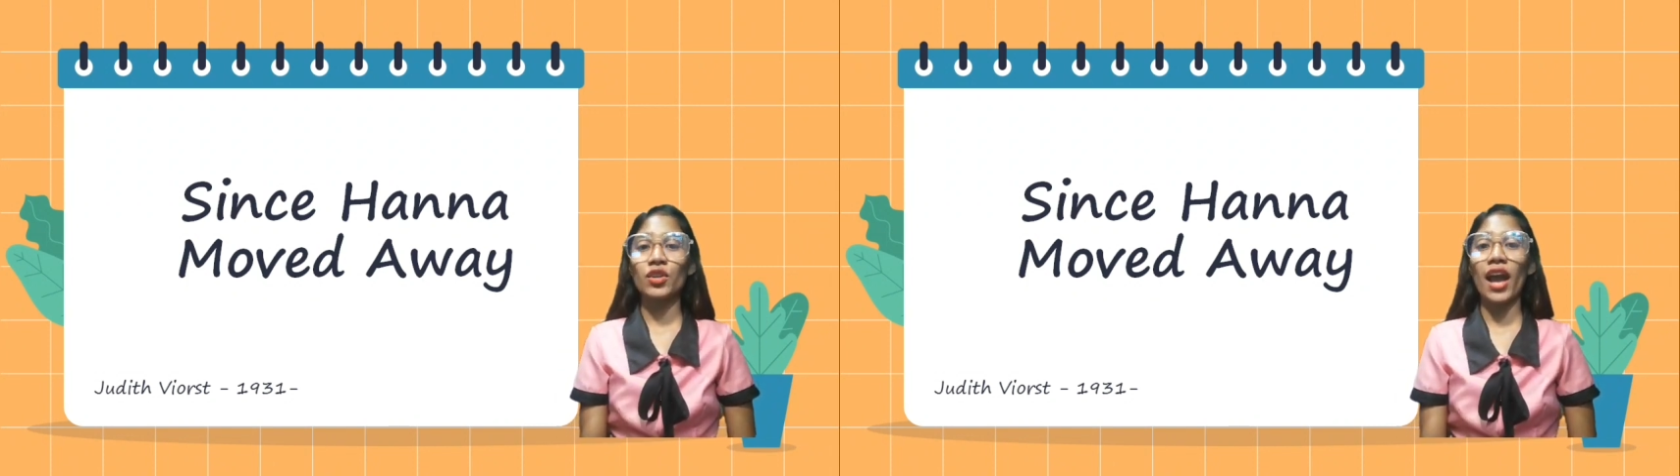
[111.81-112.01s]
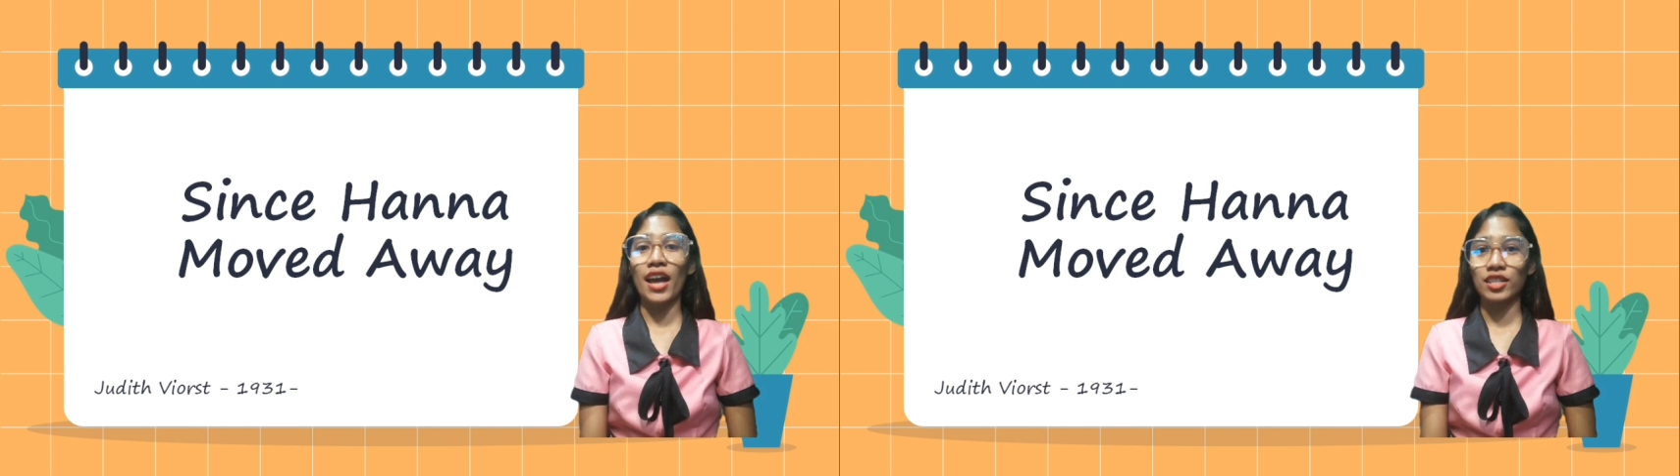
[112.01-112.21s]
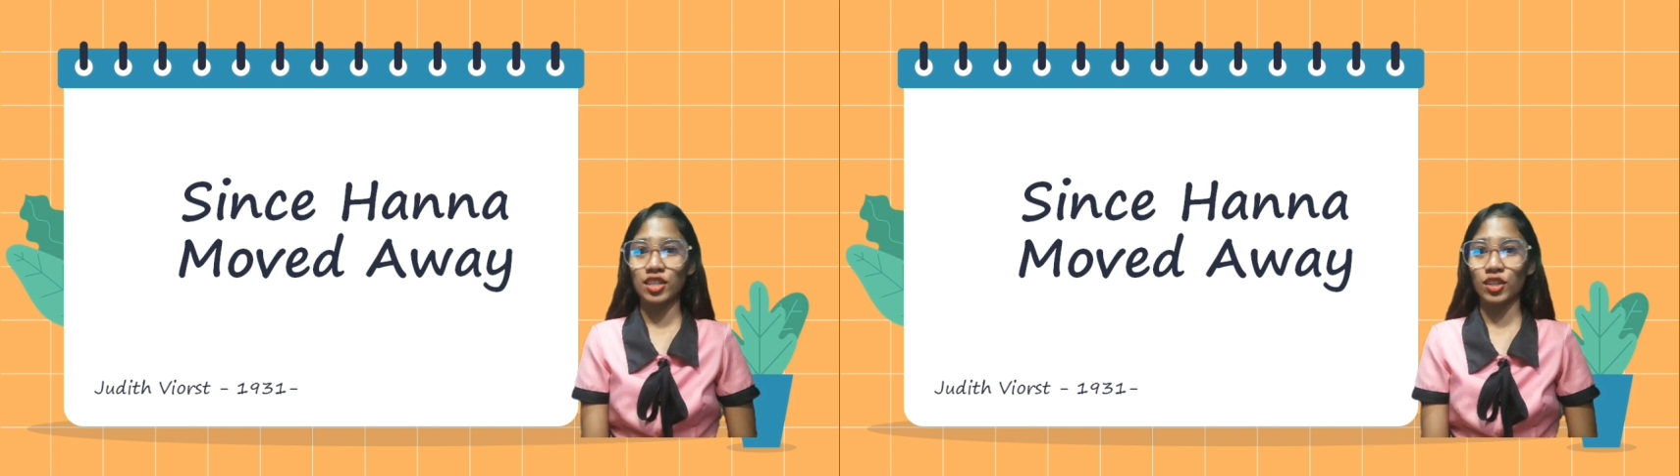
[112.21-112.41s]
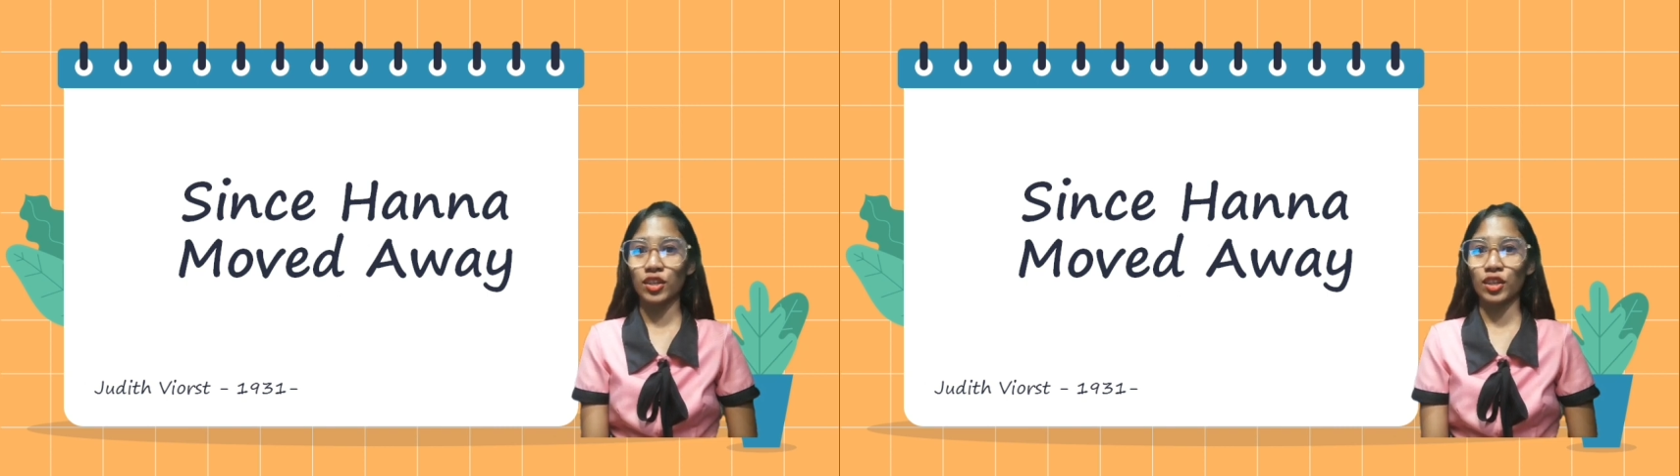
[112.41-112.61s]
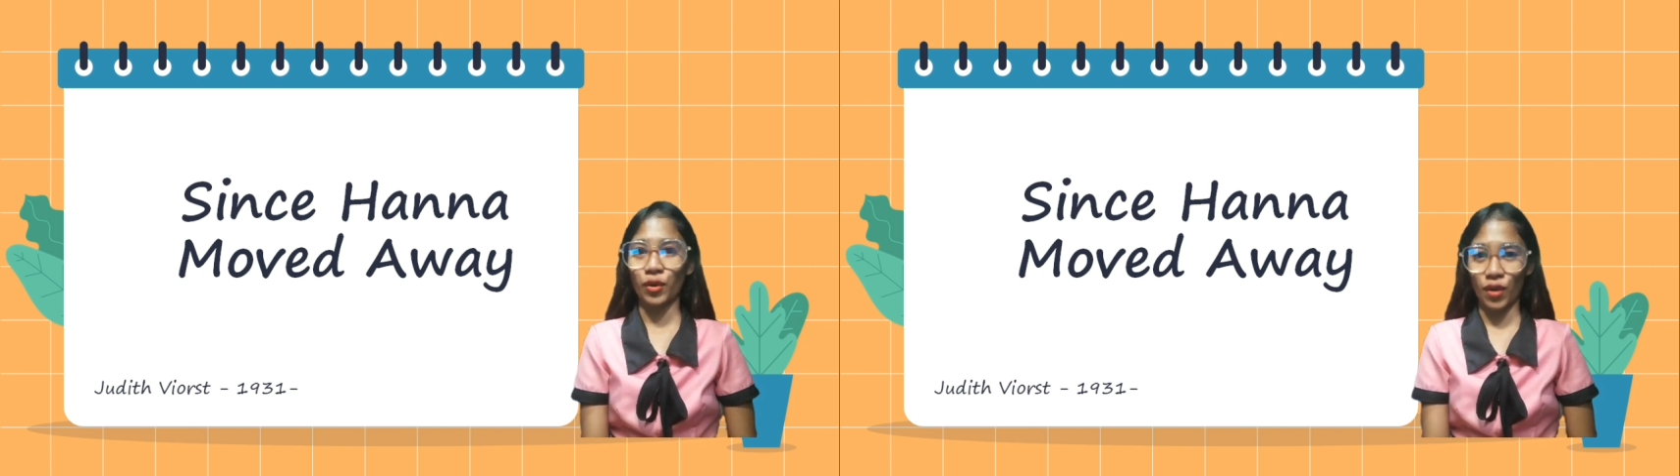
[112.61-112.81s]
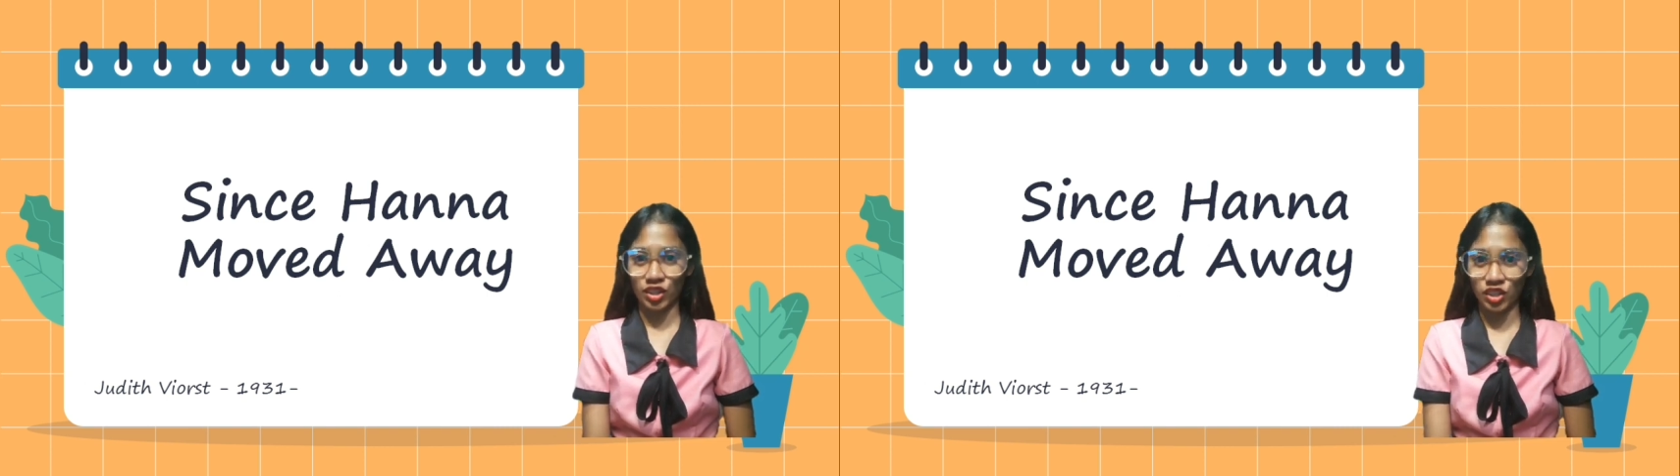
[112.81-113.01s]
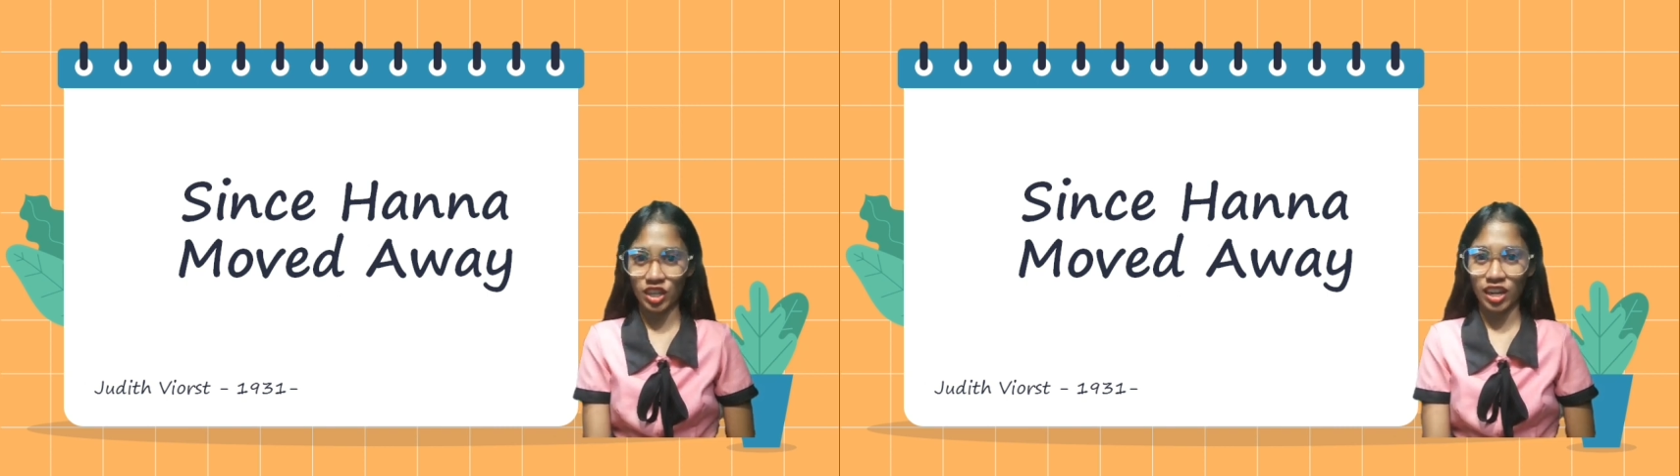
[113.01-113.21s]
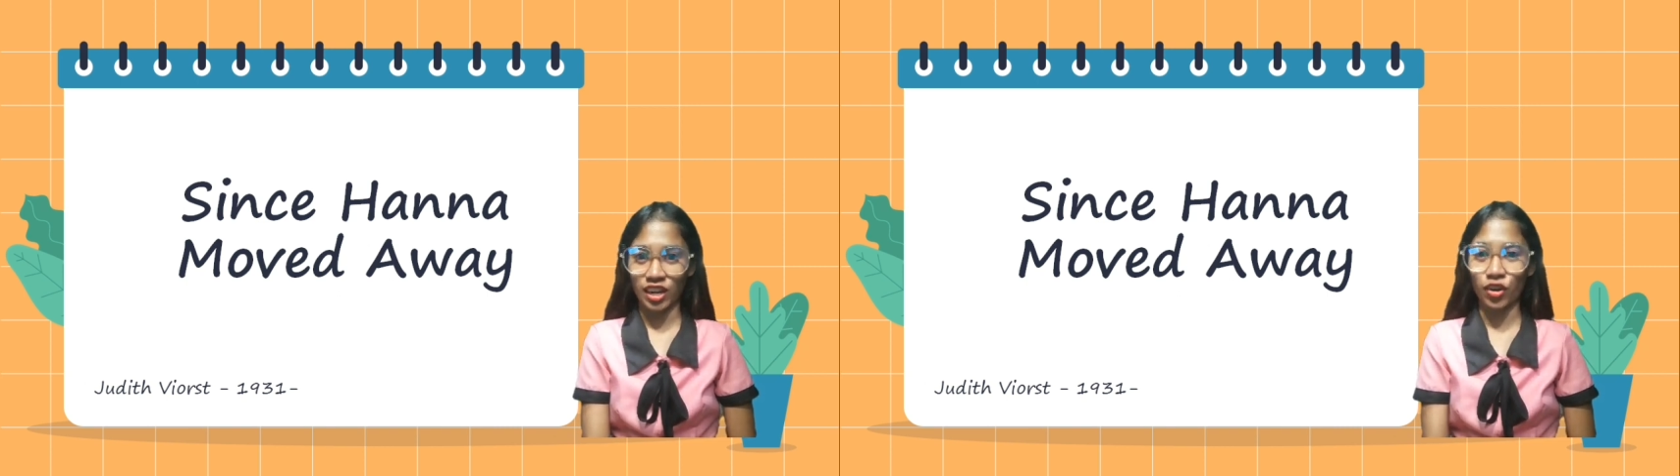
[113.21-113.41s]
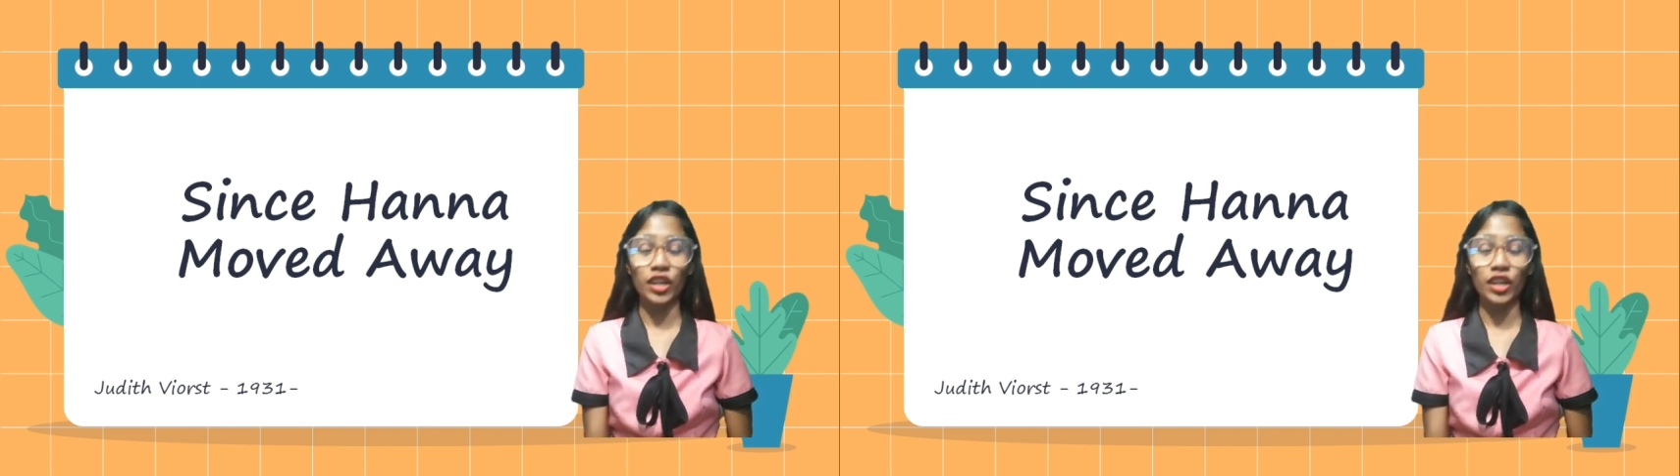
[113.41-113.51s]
to answer the question